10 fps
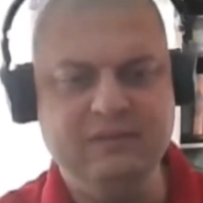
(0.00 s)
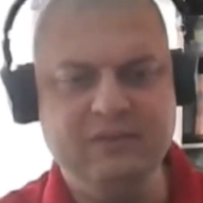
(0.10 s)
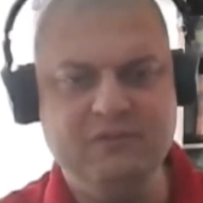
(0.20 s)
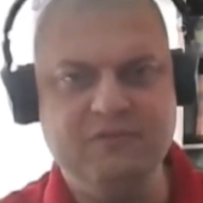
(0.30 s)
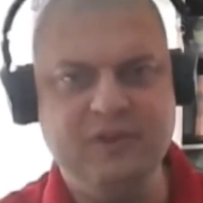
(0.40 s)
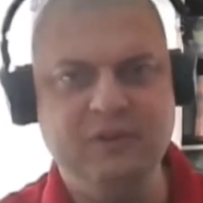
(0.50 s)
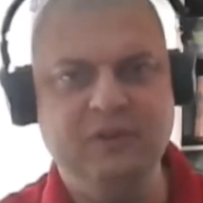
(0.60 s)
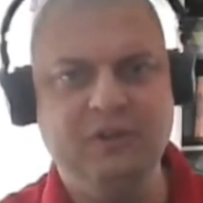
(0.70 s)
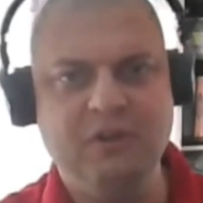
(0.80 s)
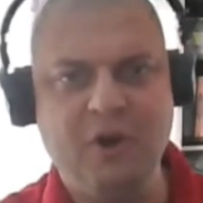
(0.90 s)
you feel
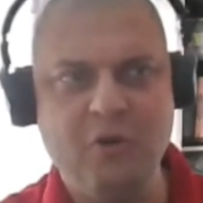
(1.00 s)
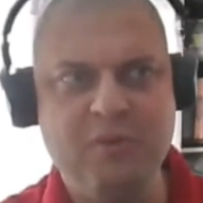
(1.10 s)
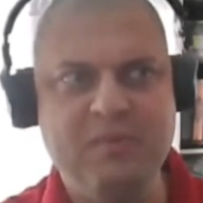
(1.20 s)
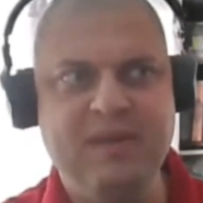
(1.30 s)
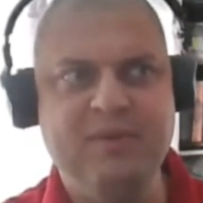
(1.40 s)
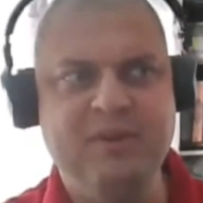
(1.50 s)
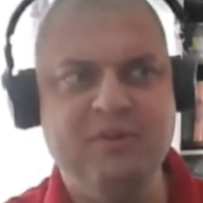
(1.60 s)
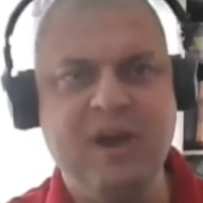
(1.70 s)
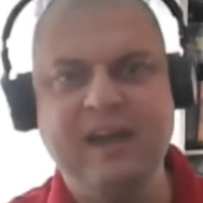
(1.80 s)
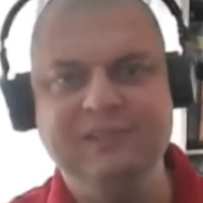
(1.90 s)
alone, but maybe
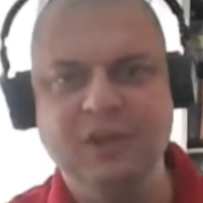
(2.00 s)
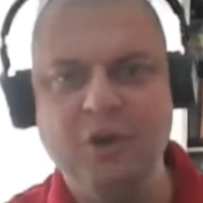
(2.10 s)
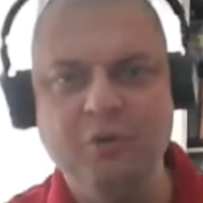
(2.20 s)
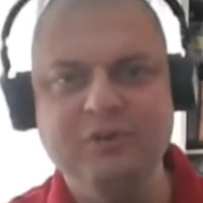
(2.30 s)
you're not alone